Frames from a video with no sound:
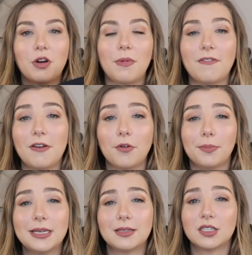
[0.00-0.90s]
one of my
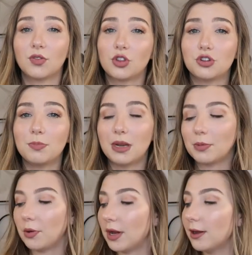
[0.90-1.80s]
favorite pieces for the trip that
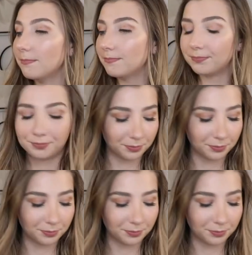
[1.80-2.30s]
I'm going on.